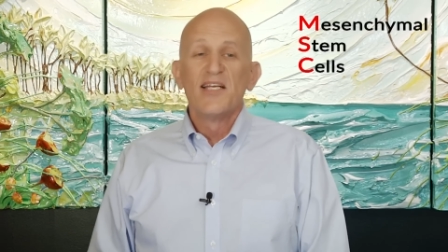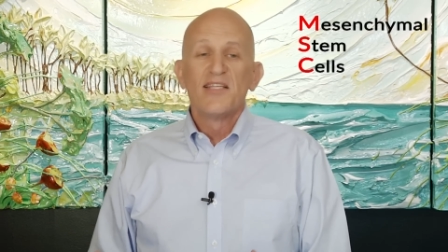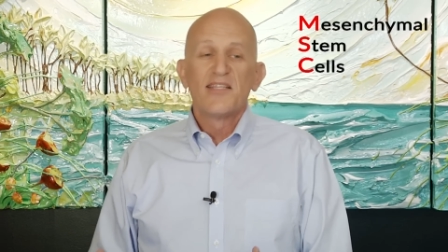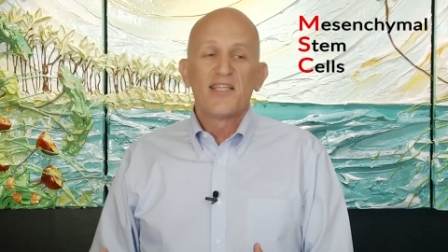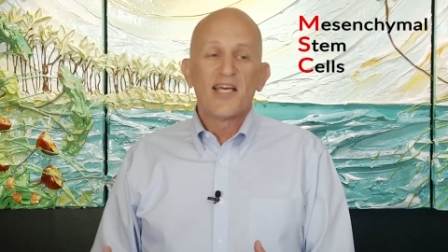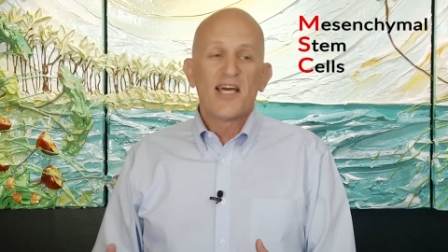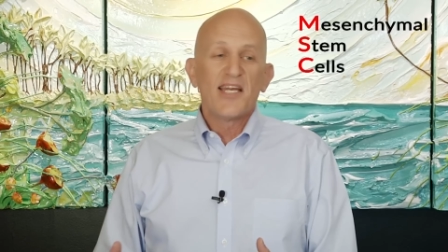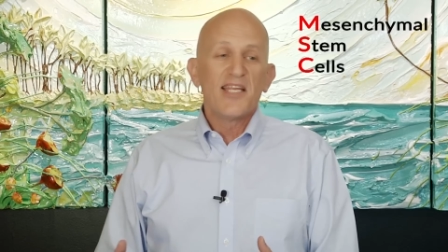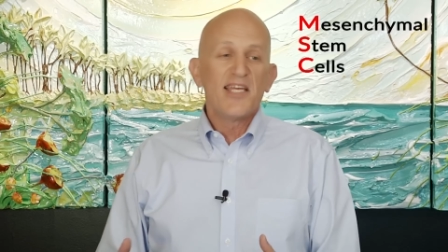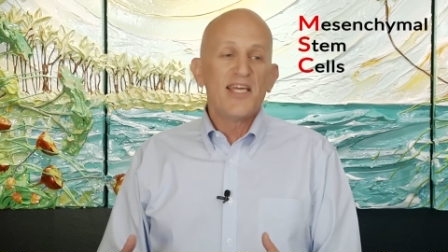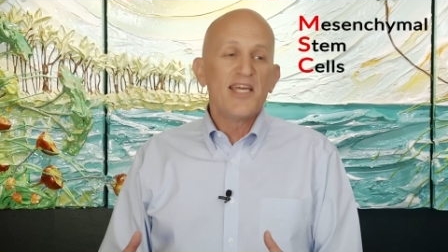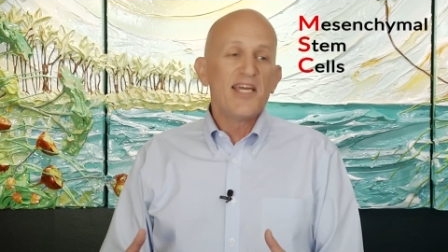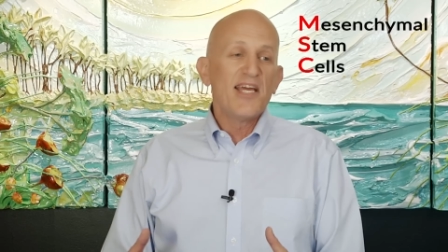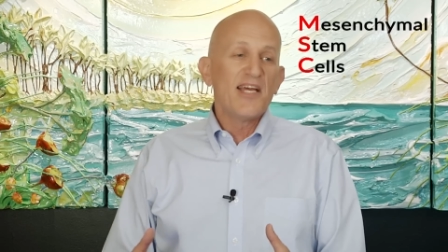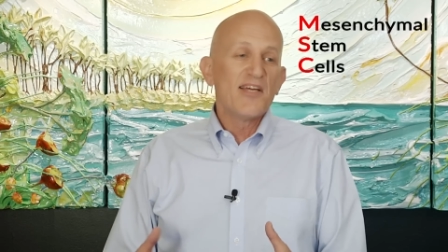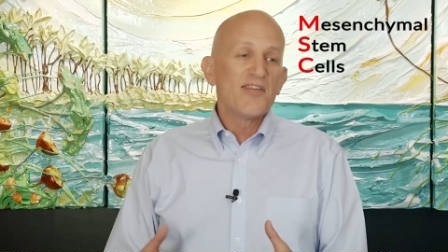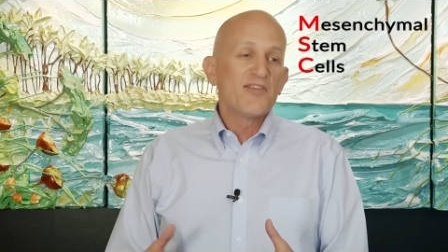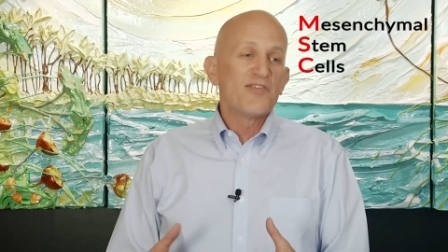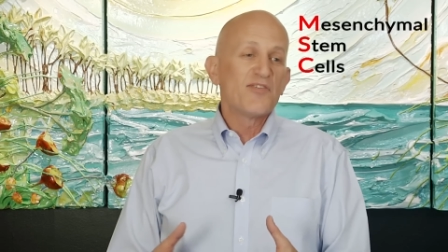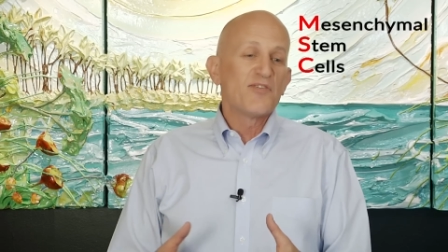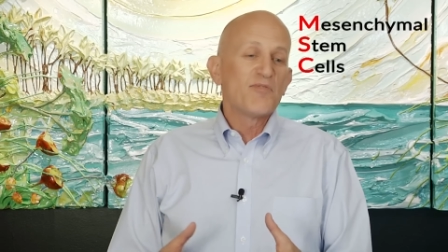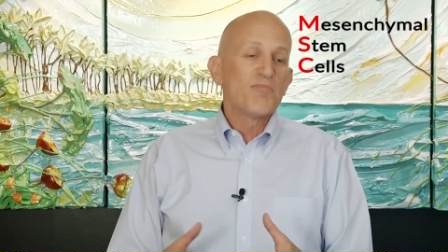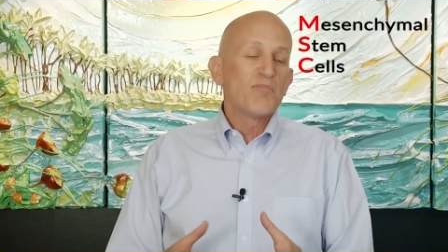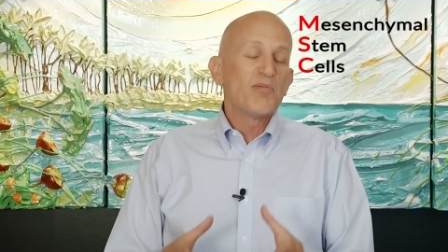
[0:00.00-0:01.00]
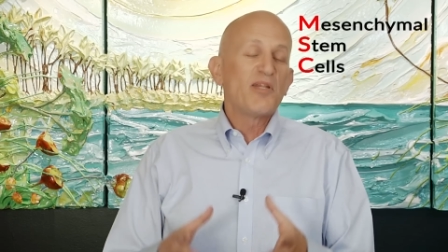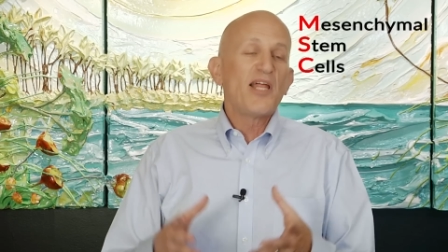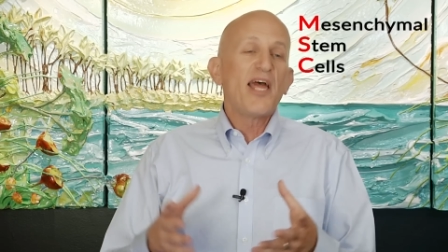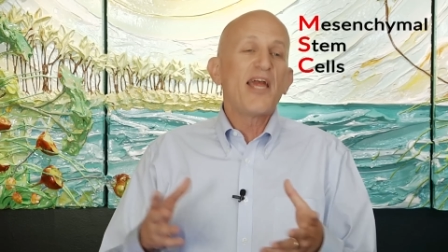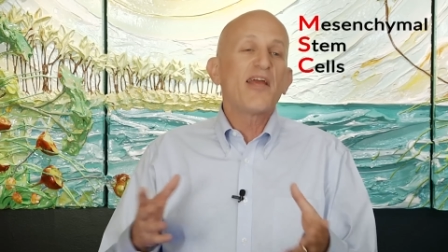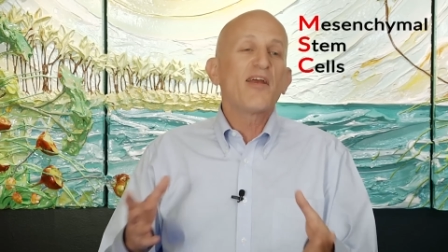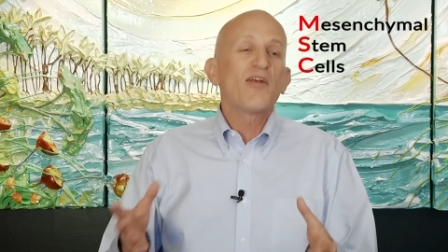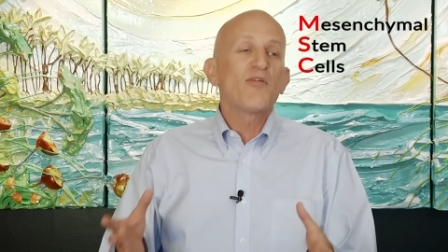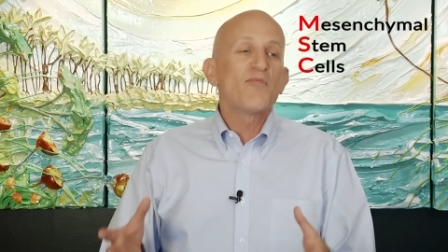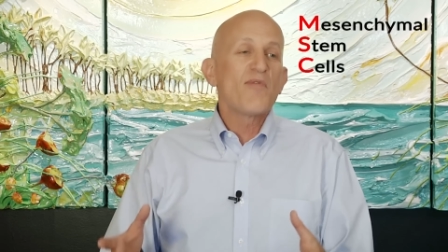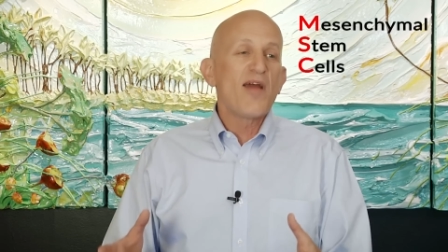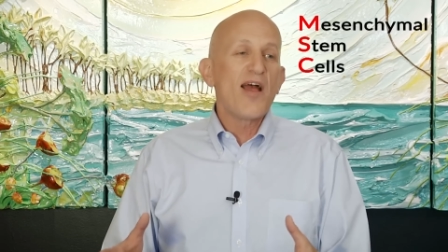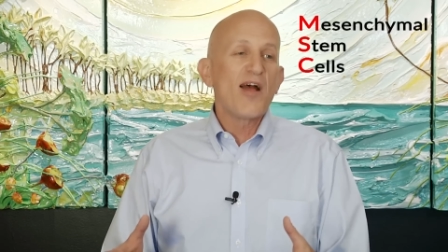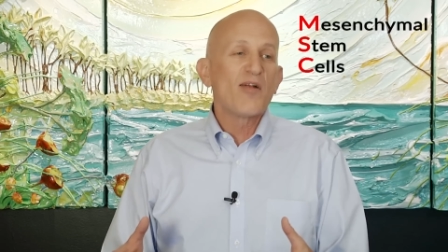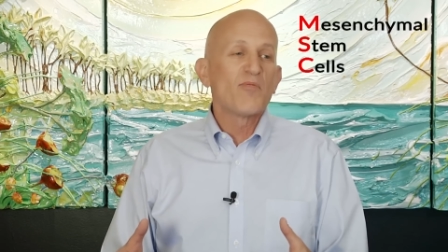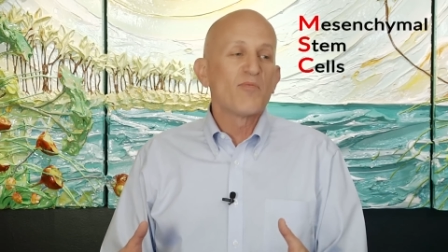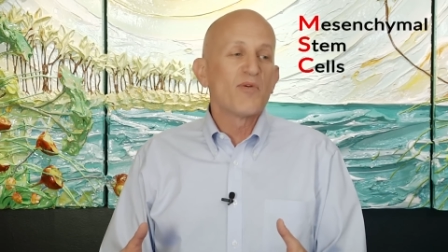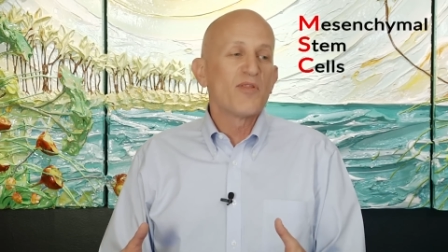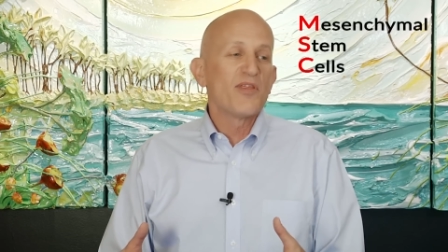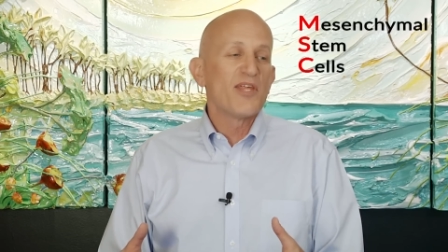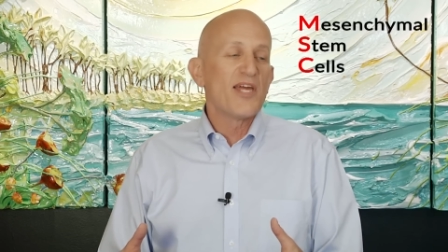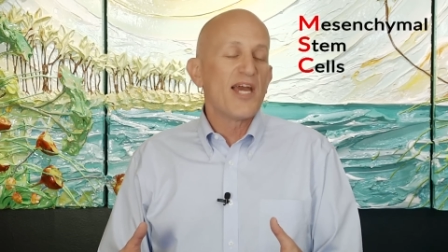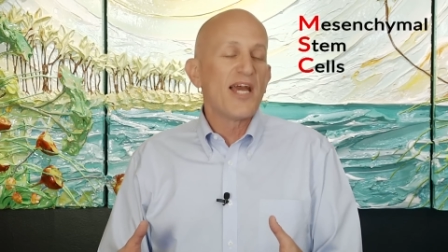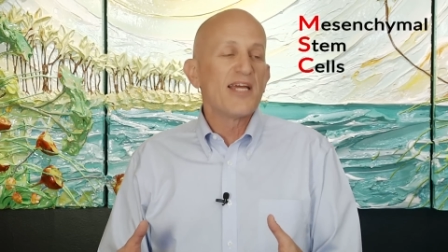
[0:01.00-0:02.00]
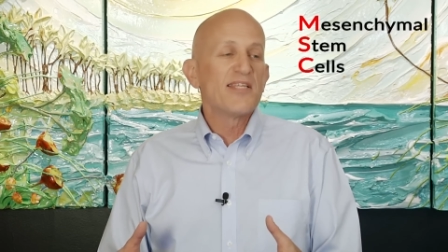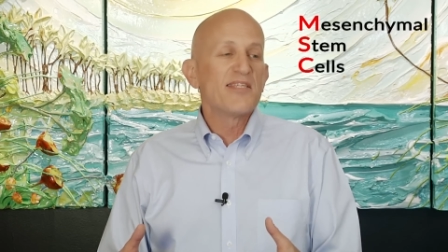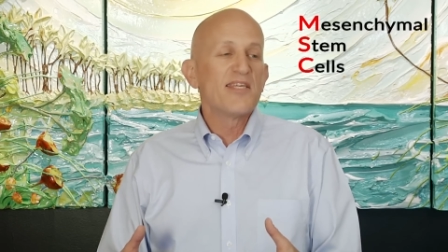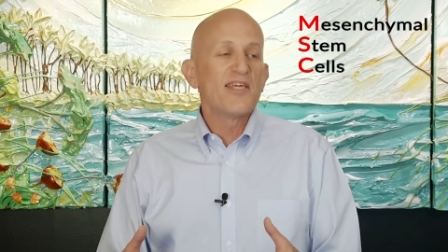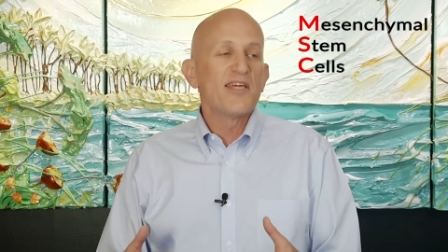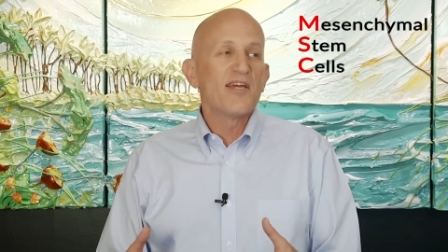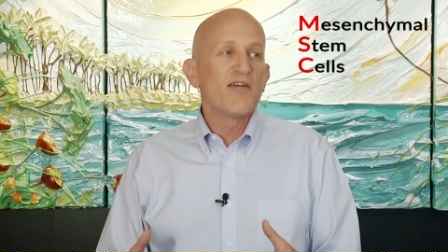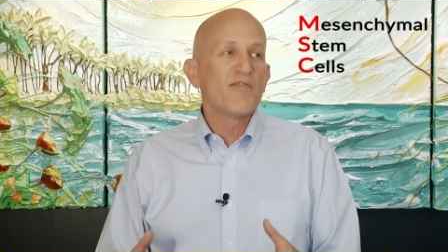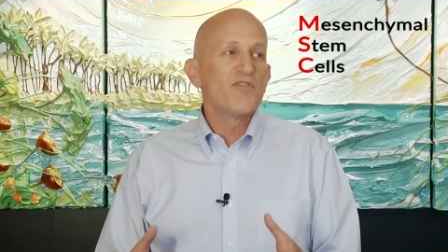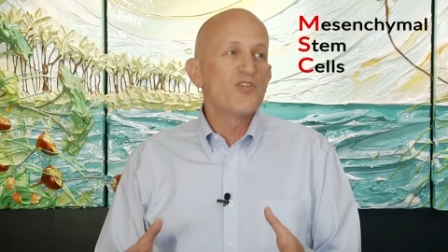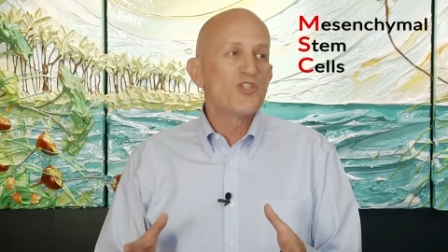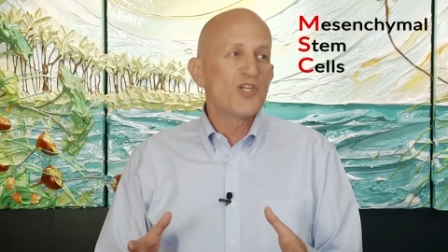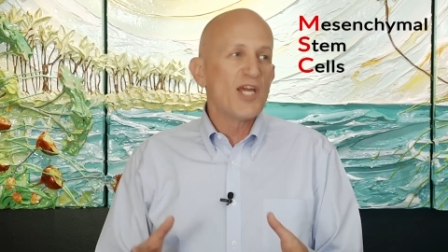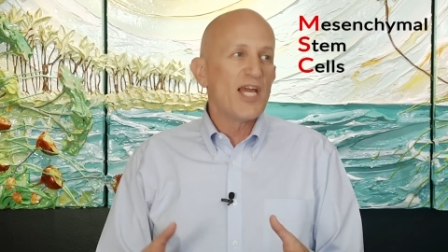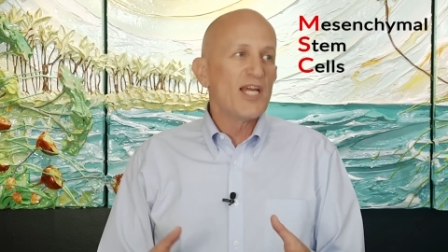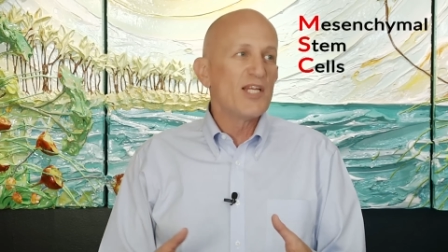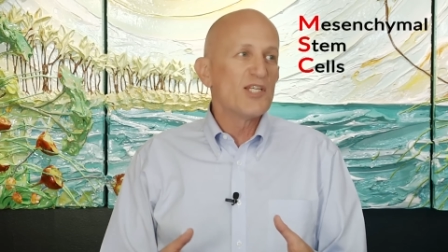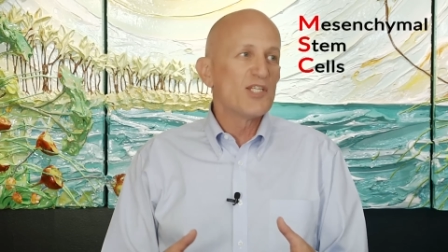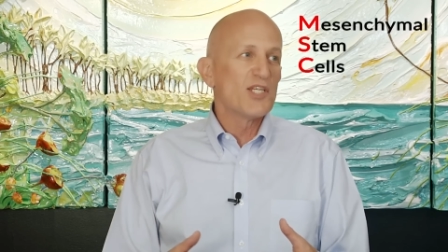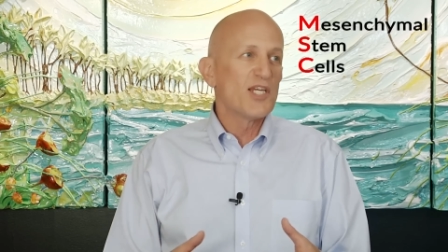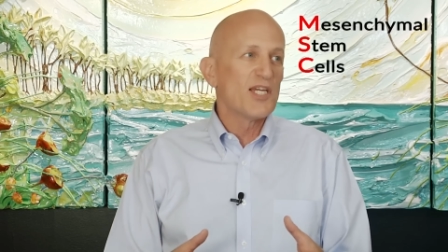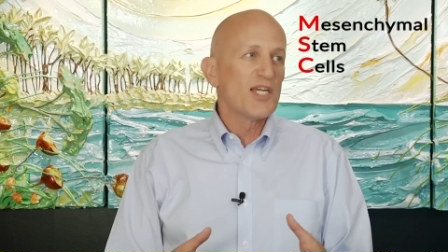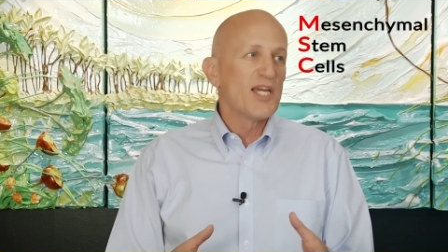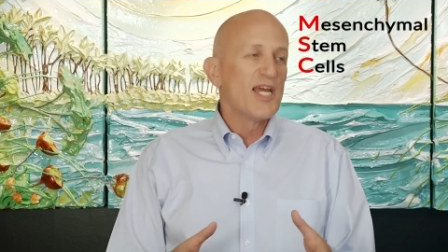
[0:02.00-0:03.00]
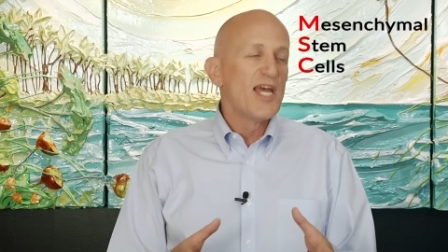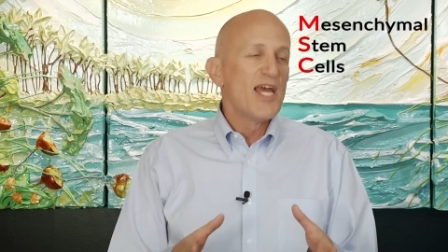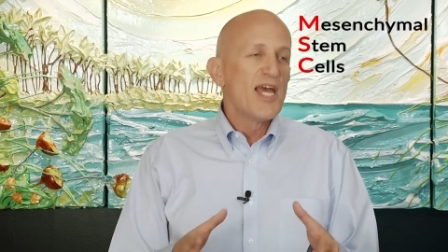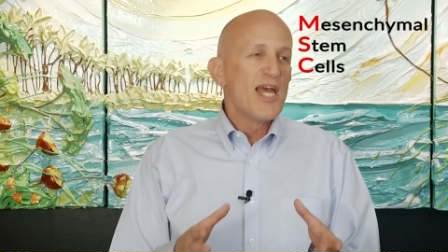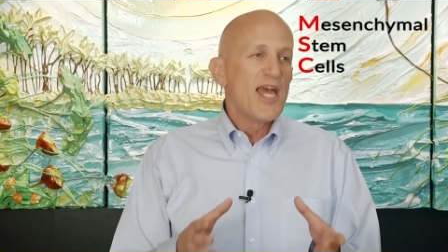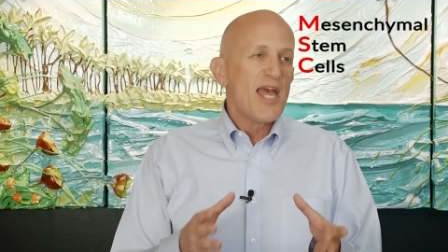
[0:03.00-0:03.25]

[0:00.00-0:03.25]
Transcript: that he is playing around with the idea of changing